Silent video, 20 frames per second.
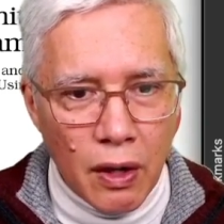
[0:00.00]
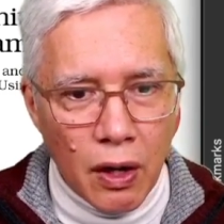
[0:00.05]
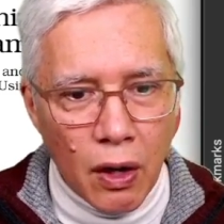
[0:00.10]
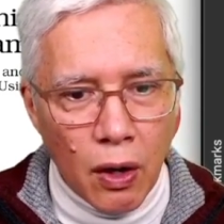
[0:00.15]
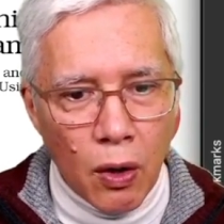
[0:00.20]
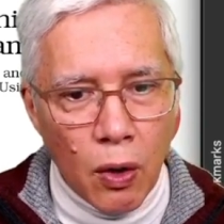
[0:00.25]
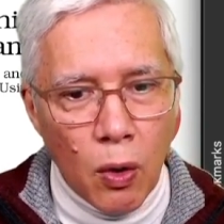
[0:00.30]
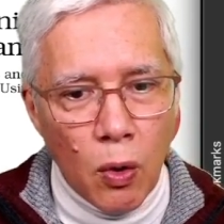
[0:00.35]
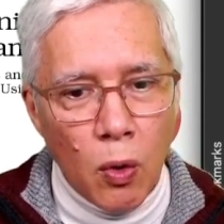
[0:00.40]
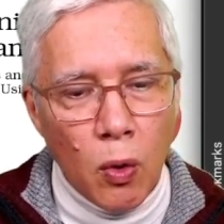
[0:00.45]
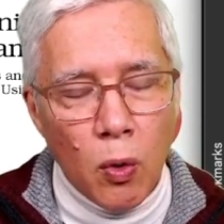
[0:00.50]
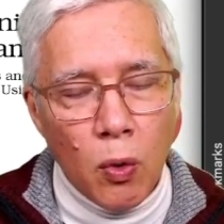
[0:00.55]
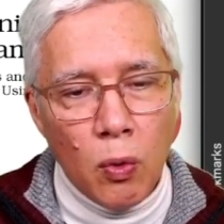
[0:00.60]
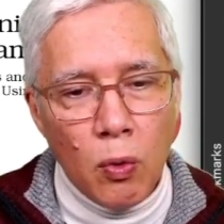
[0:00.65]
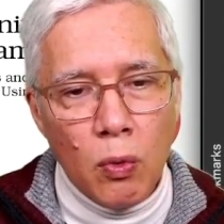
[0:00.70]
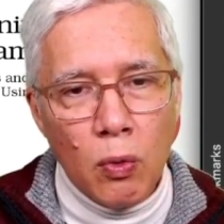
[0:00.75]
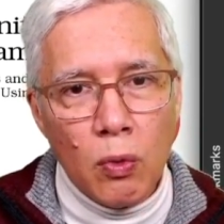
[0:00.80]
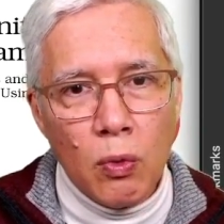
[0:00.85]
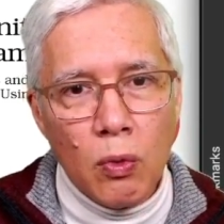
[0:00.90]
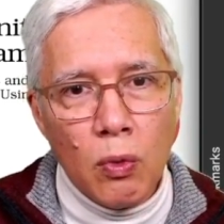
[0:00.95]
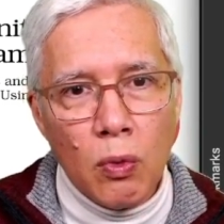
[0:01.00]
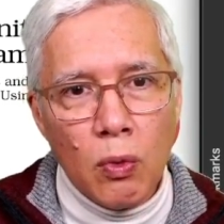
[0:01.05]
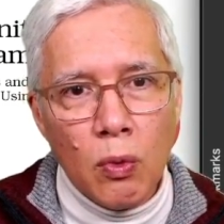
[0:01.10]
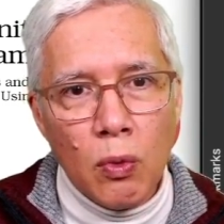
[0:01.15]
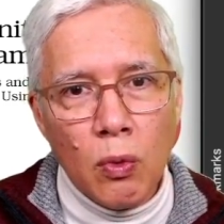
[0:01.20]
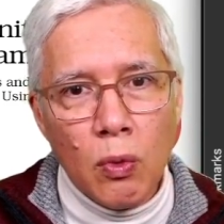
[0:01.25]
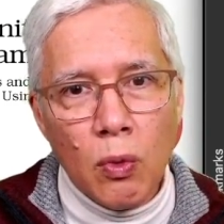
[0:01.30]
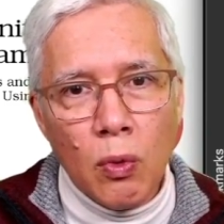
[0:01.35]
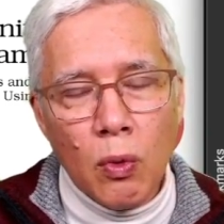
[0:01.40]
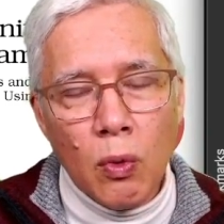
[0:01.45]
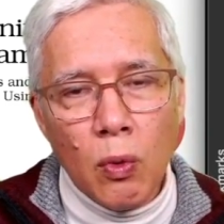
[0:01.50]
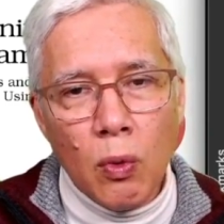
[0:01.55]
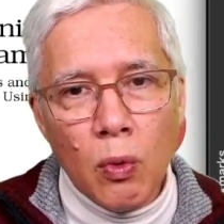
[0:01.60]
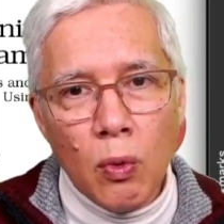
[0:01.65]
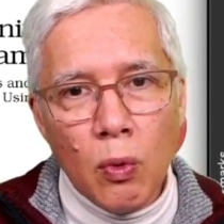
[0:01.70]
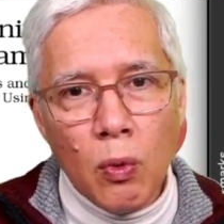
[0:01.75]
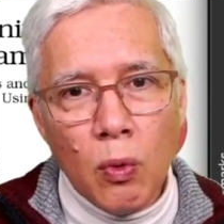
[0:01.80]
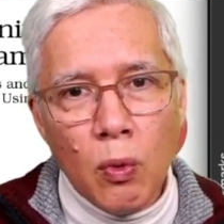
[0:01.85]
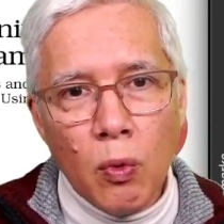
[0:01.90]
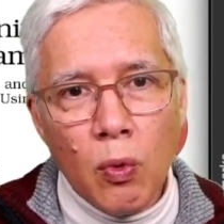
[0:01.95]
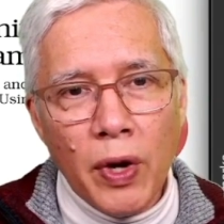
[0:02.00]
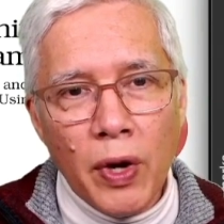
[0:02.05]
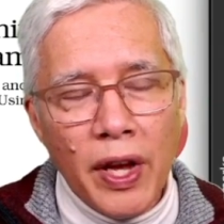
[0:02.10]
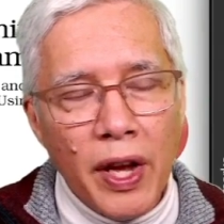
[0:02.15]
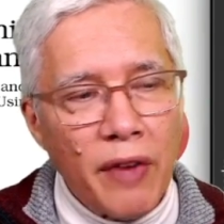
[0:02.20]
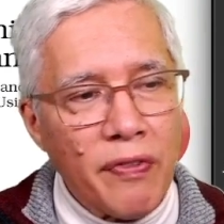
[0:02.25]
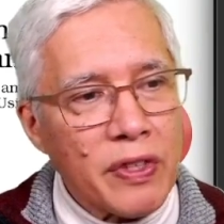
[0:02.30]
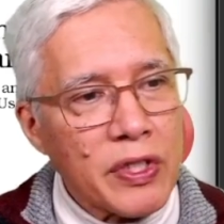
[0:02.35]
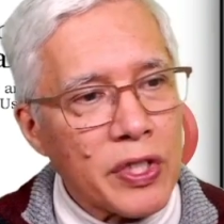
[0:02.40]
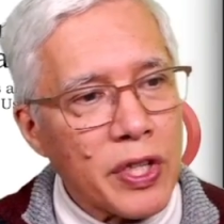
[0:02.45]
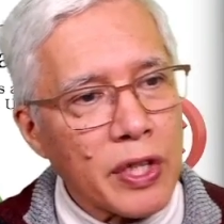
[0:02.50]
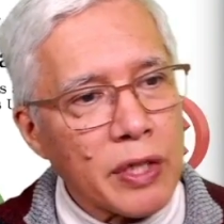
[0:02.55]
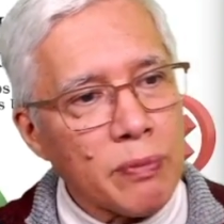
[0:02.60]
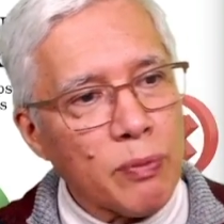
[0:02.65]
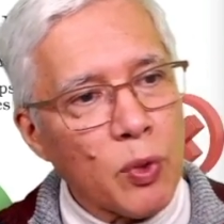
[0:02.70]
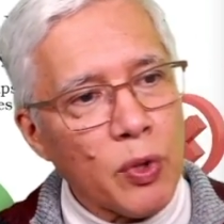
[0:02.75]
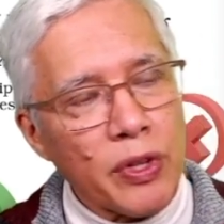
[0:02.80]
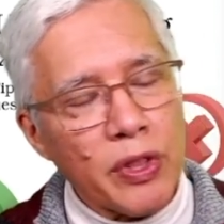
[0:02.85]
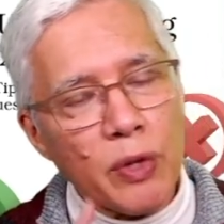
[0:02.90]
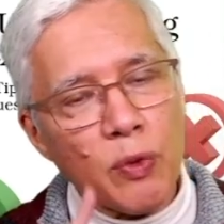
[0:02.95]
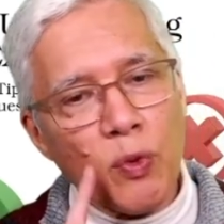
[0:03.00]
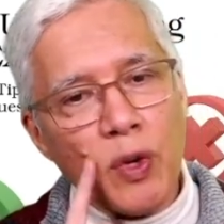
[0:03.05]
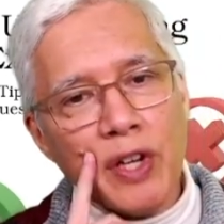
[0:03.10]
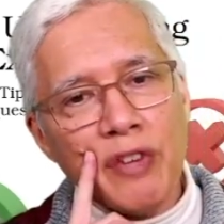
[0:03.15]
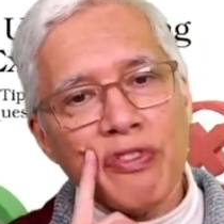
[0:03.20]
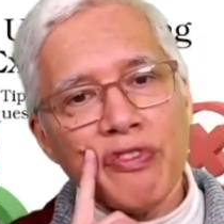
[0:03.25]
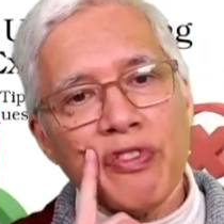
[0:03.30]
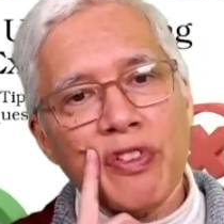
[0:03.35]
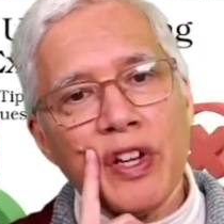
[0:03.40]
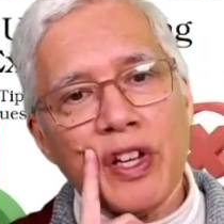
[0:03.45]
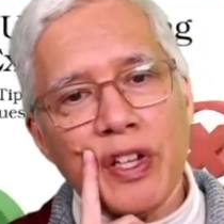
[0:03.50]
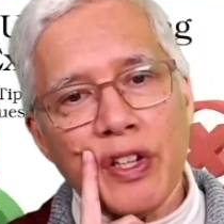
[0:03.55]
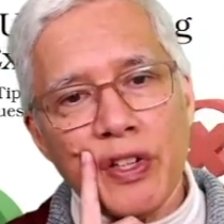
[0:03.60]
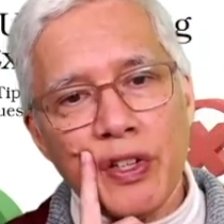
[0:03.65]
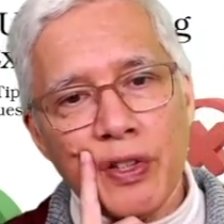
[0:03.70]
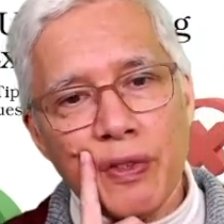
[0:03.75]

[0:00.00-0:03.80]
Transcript: Oh, we haven't checked more than one friend.